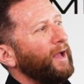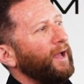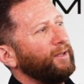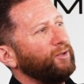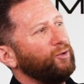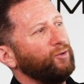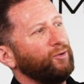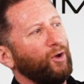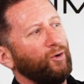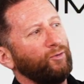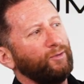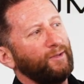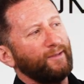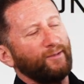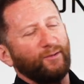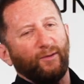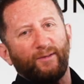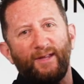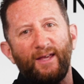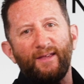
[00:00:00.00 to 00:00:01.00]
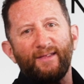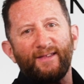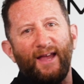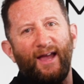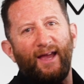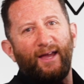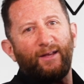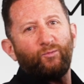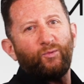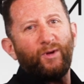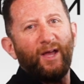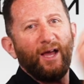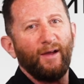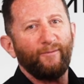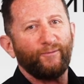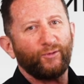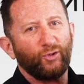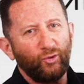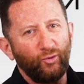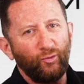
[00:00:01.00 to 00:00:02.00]
And you notice on this end, we
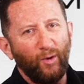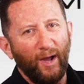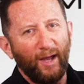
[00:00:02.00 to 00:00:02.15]
have two